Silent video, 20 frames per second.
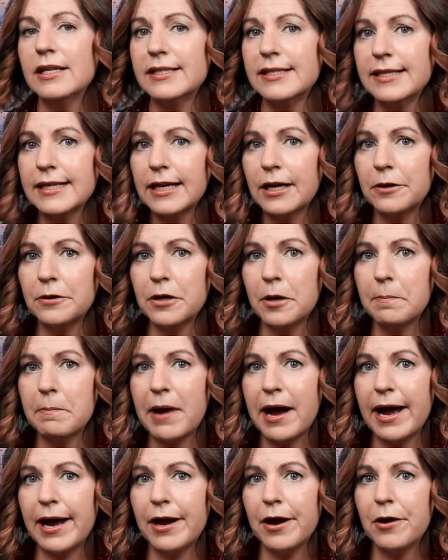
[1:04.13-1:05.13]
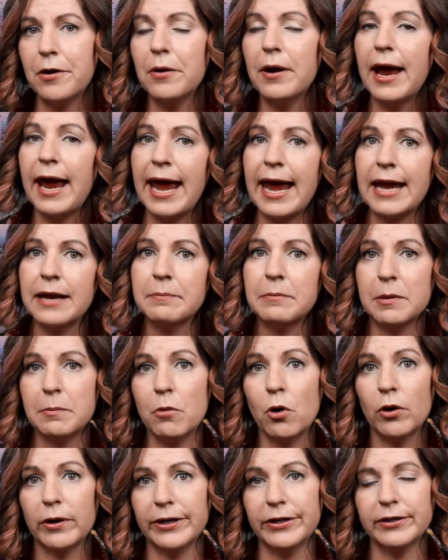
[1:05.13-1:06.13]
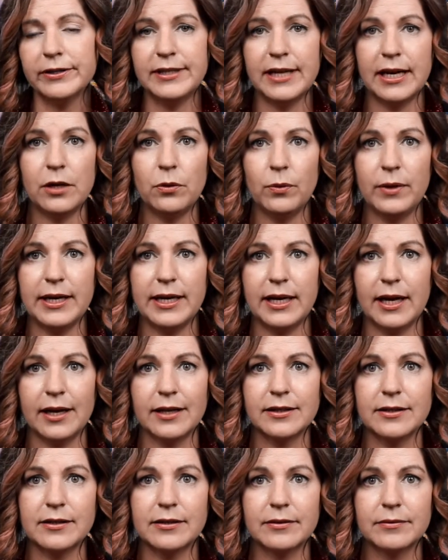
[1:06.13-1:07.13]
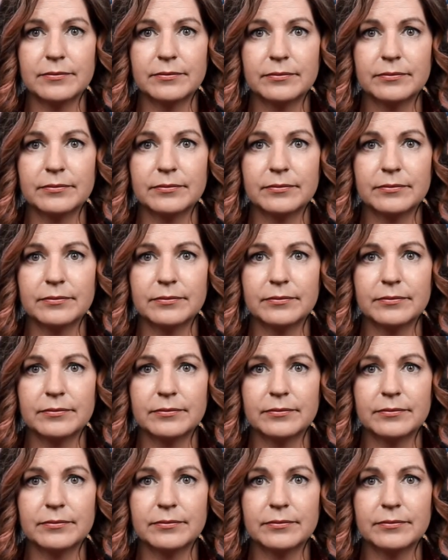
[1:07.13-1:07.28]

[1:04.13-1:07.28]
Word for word: Cinco de Mayo, and Memorial Day weekend.